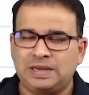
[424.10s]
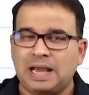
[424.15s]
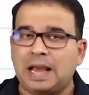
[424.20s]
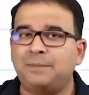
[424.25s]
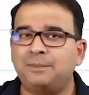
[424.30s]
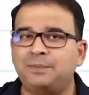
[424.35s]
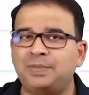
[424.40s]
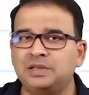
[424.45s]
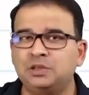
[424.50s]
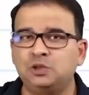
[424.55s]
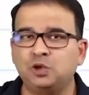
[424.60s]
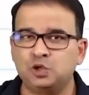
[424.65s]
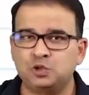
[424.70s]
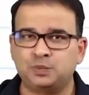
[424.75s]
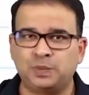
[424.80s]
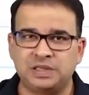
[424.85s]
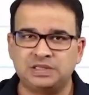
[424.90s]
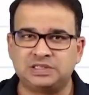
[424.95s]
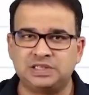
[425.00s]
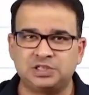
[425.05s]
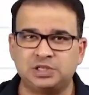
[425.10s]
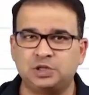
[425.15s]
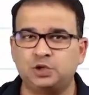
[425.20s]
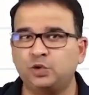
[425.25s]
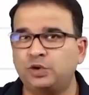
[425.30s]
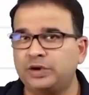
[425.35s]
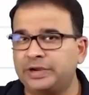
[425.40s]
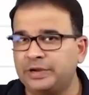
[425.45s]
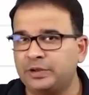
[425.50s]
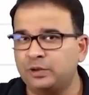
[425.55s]
dampen those pulsation, to
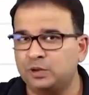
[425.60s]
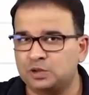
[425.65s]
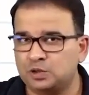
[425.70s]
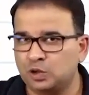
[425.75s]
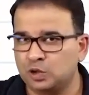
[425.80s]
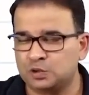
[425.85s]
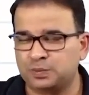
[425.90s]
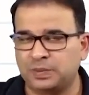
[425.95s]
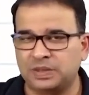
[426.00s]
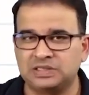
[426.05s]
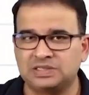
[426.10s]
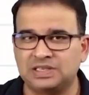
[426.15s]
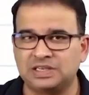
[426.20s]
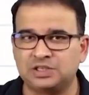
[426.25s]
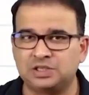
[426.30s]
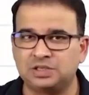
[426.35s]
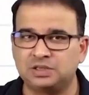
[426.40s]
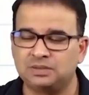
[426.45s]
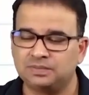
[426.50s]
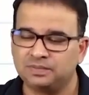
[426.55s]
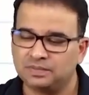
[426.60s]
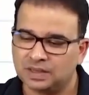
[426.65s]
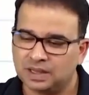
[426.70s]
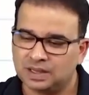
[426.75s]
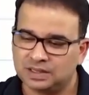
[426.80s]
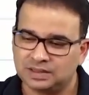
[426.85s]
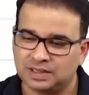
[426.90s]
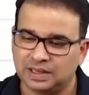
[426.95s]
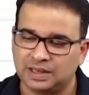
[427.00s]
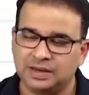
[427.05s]
reduce those pulsation,
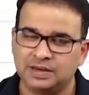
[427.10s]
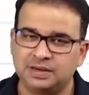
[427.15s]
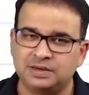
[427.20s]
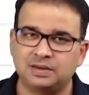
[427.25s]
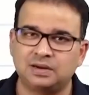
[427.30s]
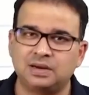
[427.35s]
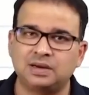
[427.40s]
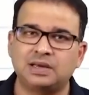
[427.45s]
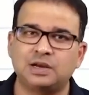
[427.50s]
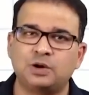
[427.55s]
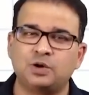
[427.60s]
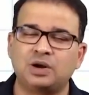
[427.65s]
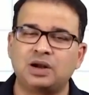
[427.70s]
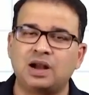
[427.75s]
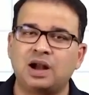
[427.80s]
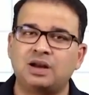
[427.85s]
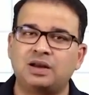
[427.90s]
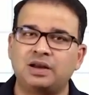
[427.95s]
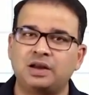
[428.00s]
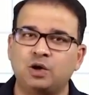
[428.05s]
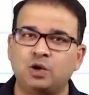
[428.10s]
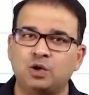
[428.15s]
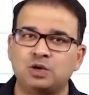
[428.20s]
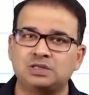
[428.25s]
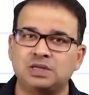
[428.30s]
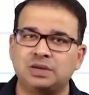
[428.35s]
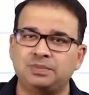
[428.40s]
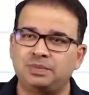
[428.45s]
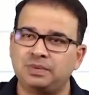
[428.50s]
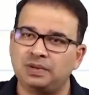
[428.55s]
the internal carotid artery
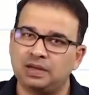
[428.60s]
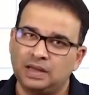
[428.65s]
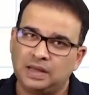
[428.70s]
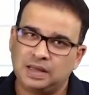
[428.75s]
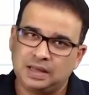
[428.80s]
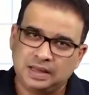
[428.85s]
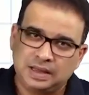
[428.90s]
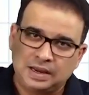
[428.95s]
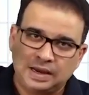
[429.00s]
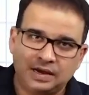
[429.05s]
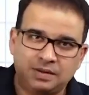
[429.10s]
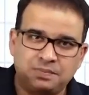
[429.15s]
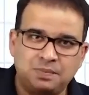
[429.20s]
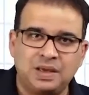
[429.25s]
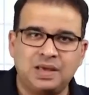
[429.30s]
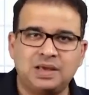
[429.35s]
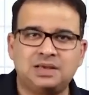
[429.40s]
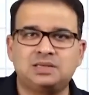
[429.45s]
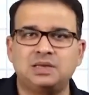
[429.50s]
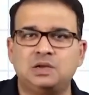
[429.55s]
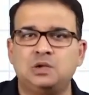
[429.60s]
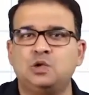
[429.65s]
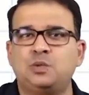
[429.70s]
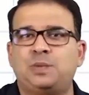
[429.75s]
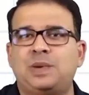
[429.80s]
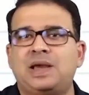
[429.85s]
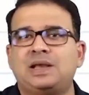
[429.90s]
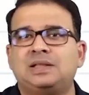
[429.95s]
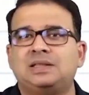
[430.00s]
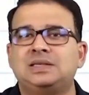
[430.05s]
goes up, it makes a loop
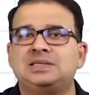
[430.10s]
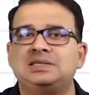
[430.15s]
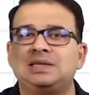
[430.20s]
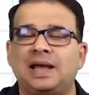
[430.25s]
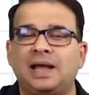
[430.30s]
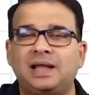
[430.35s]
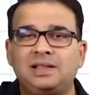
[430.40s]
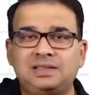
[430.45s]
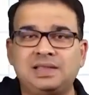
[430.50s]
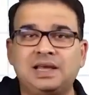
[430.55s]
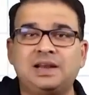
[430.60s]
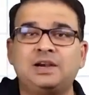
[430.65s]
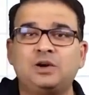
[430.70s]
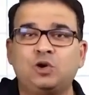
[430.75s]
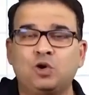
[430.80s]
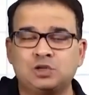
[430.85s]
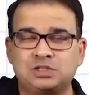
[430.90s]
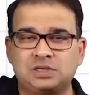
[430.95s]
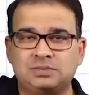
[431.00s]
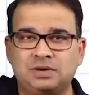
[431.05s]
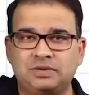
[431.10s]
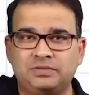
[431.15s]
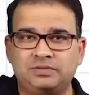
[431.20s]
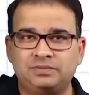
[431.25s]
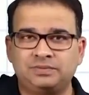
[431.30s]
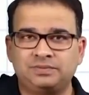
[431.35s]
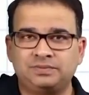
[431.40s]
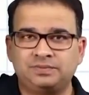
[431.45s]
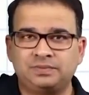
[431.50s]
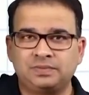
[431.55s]
like this, and then it goes above.
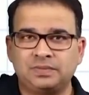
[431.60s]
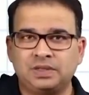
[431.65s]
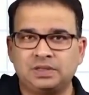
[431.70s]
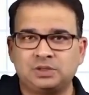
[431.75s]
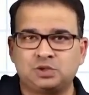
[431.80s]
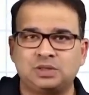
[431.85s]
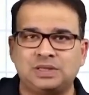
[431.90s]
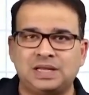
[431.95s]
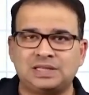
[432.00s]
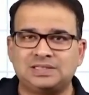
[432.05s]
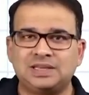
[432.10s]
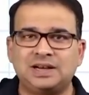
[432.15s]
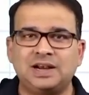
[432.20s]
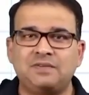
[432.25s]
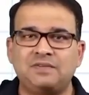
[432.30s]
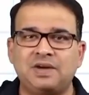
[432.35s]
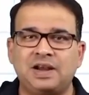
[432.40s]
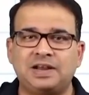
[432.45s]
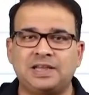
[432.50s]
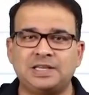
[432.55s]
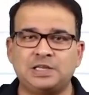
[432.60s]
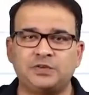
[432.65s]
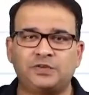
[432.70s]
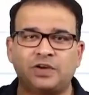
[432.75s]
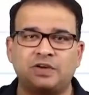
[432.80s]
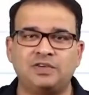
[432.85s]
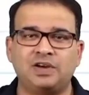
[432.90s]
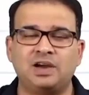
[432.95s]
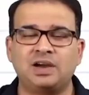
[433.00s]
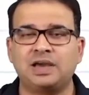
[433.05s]
So that's an advantage of
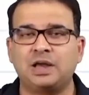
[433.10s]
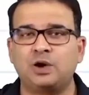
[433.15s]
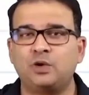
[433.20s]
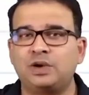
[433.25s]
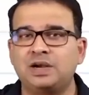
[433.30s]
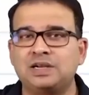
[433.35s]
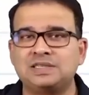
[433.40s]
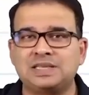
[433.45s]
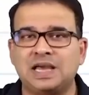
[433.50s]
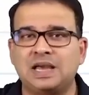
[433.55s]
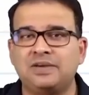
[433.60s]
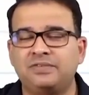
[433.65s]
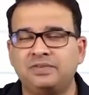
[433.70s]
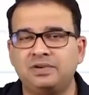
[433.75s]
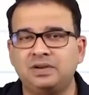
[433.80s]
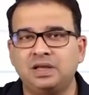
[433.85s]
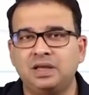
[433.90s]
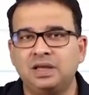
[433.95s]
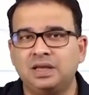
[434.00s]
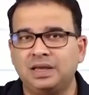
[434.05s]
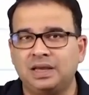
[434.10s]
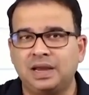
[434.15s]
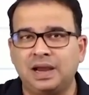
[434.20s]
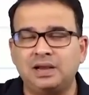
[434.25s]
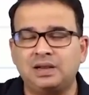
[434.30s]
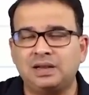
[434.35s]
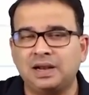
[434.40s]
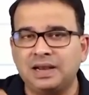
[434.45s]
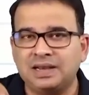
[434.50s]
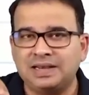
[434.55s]
having a carotid siphon.
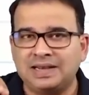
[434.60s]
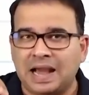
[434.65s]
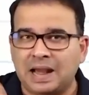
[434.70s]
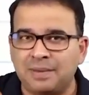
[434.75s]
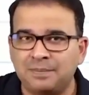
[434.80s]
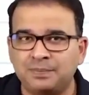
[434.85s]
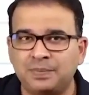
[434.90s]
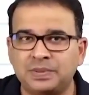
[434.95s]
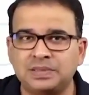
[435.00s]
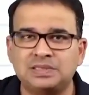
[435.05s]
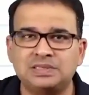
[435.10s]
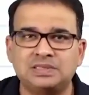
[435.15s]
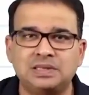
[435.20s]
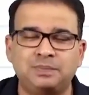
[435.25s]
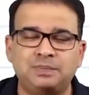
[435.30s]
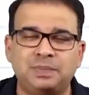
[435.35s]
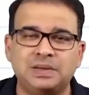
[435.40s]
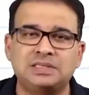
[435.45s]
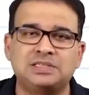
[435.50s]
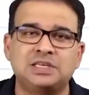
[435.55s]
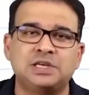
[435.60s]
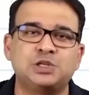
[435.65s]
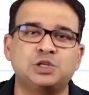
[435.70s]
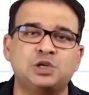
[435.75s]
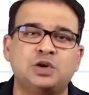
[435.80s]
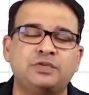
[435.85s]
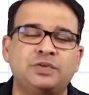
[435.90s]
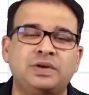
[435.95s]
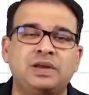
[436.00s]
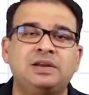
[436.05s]
It dampens the pulsation
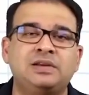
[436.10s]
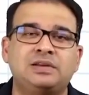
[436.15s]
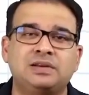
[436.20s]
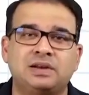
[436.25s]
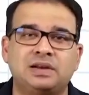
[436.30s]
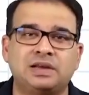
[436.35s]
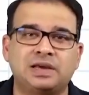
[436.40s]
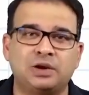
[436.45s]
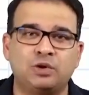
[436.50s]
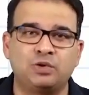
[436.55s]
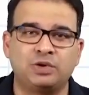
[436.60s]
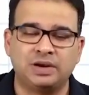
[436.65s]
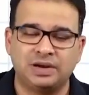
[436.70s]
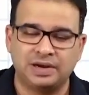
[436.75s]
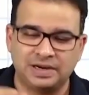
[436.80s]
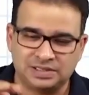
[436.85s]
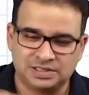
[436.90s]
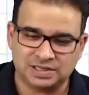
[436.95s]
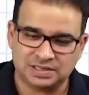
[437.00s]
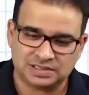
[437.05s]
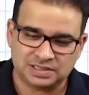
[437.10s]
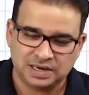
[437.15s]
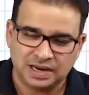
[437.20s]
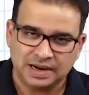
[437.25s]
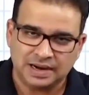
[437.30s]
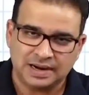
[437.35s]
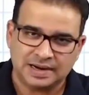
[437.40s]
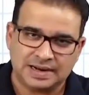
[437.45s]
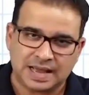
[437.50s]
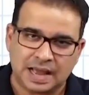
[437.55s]
of internal carotid. It just
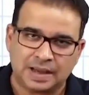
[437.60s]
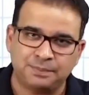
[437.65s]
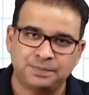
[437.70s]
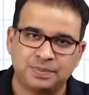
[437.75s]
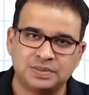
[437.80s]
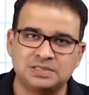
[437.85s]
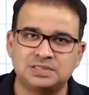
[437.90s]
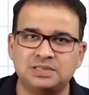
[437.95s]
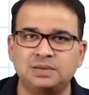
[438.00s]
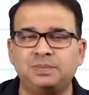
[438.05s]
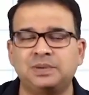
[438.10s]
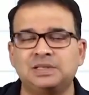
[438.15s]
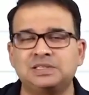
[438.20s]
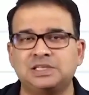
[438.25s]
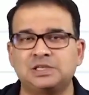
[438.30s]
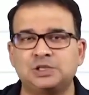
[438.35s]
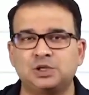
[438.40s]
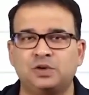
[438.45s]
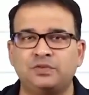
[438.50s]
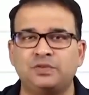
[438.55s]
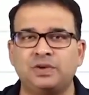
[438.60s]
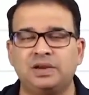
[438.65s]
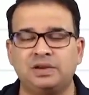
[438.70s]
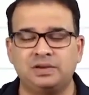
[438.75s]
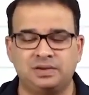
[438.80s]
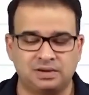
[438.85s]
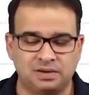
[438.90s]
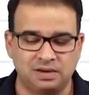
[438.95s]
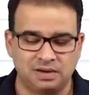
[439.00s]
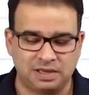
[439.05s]
dampens the pulsation of
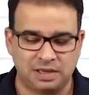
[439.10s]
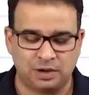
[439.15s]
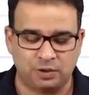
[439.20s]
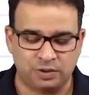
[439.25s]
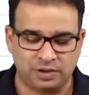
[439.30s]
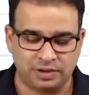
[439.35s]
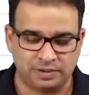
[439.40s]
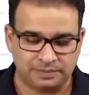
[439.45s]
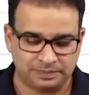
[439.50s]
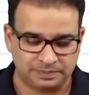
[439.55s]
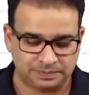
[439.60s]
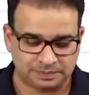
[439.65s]
internal carotid.